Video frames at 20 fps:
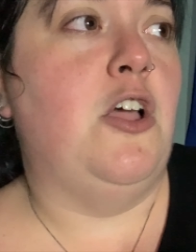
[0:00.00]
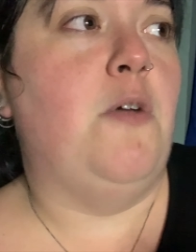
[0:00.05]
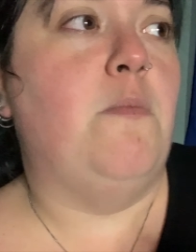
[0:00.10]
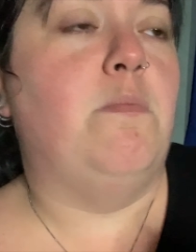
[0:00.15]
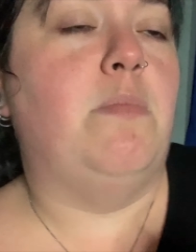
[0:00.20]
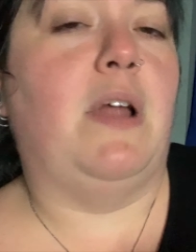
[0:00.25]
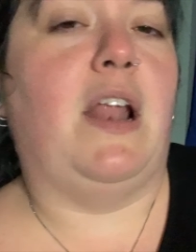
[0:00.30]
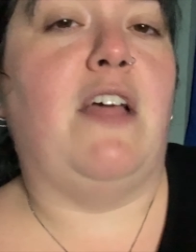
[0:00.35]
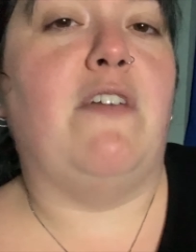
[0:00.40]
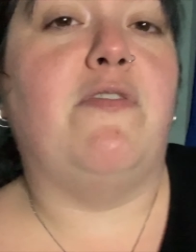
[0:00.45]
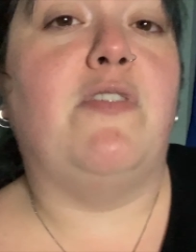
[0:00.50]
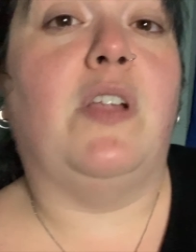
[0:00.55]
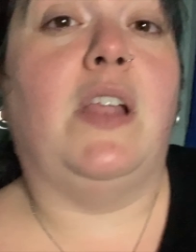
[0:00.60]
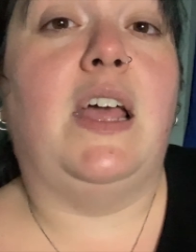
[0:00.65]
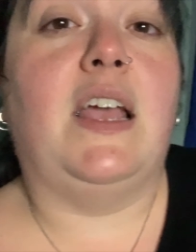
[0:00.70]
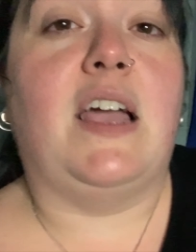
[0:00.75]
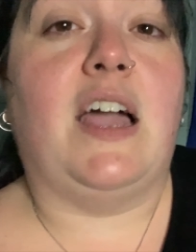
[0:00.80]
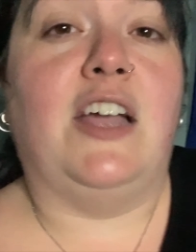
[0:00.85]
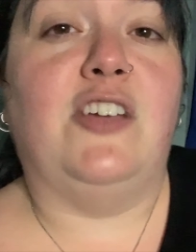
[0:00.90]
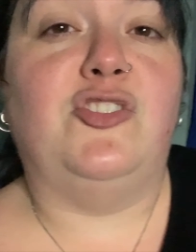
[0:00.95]
But I feel
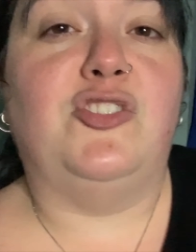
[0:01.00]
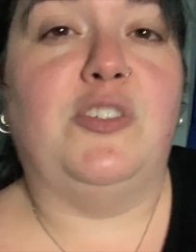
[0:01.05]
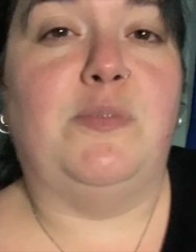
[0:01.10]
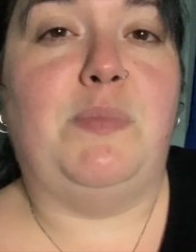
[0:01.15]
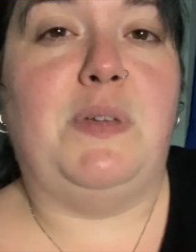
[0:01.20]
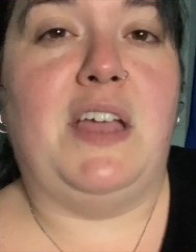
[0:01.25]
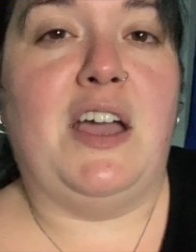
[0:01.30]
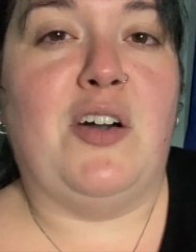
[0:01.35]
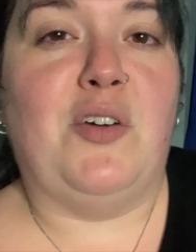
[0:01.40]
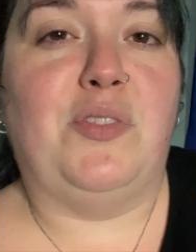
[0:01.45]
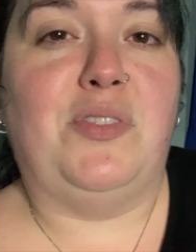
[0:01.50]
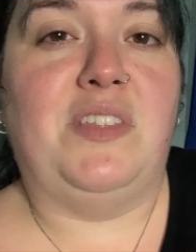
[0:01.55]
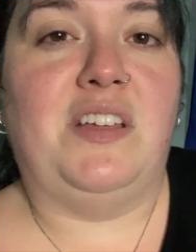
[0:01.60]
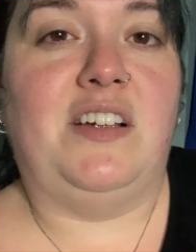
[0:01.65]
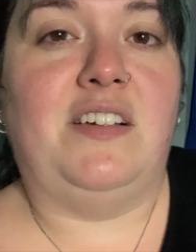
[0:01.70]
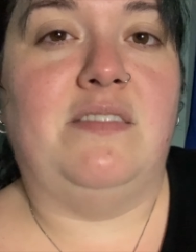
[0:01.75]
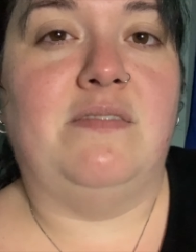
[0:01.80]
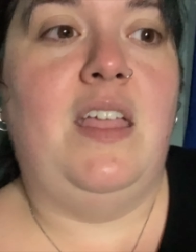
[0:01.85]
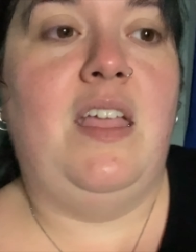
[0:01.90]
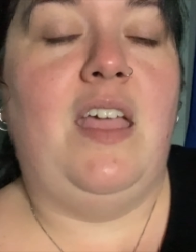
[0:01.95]
like I should be out
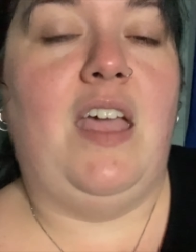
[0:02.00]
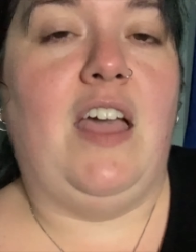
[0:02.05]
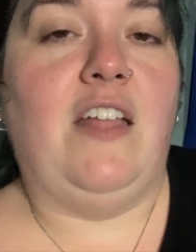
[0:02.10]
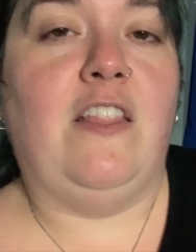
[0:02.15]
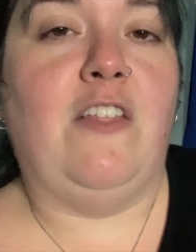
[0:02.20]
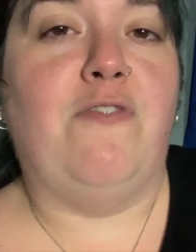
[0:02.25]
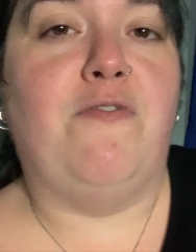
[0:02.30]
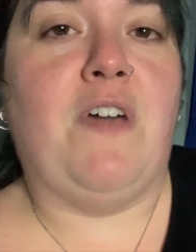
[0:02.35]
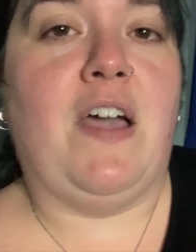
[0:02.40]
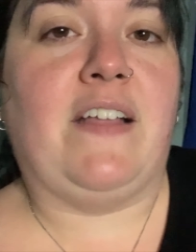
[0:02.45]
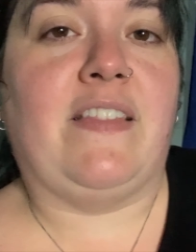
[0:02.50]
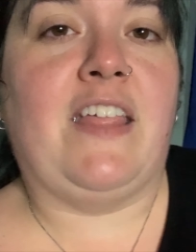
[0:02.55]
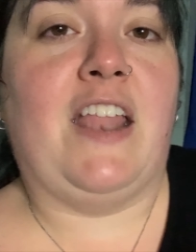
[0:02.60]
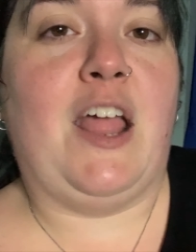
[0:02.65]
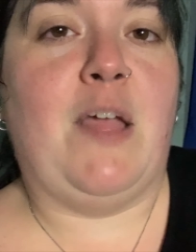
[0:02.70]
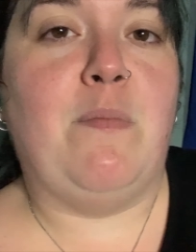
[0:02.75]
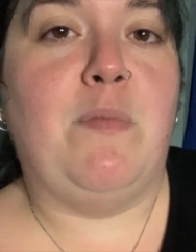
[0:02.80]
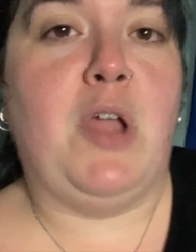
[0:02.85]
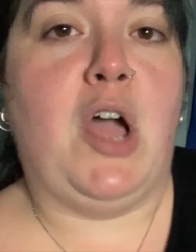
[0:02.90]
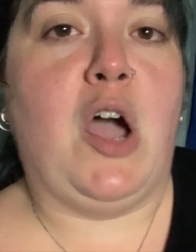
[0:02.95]
there. And the fact that
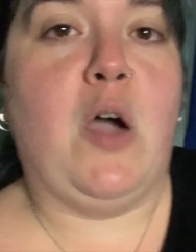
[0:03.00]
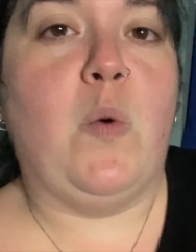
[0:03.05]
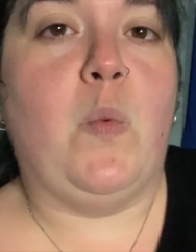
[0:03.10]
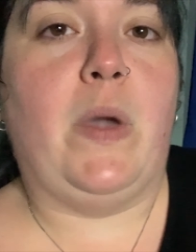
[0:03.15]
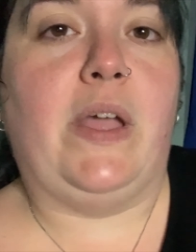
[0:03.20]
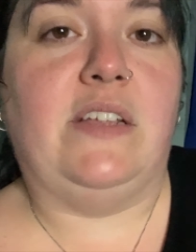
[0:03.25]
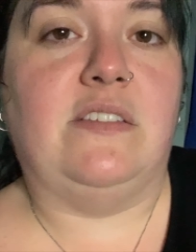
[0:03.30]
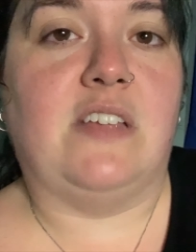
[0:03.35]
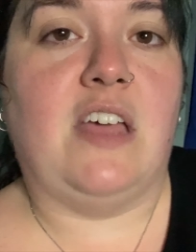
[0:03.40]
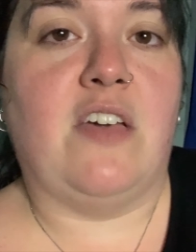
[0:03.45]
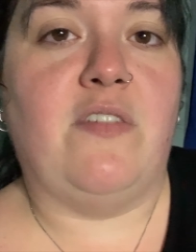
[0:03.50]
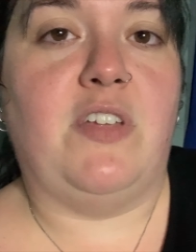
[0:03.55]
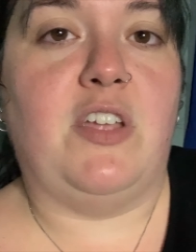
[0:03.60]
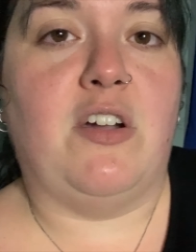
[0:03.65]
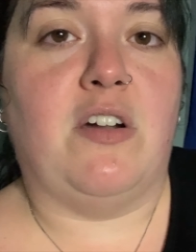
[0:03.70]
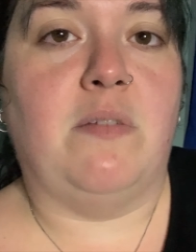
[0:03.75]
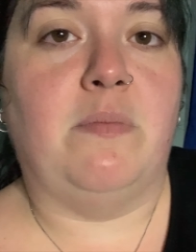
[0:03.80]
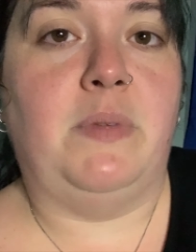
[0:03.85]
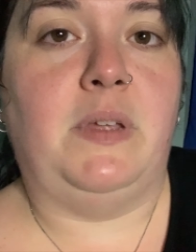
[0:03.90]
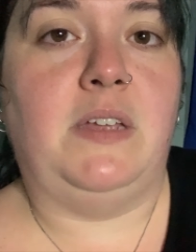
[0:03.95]
I'm not weighs heavy
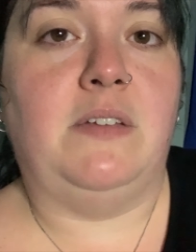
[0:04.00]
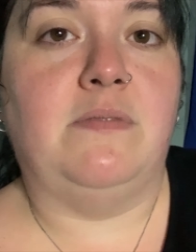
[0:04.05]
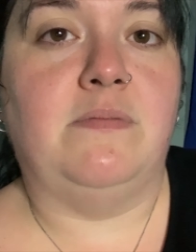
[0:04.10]
on me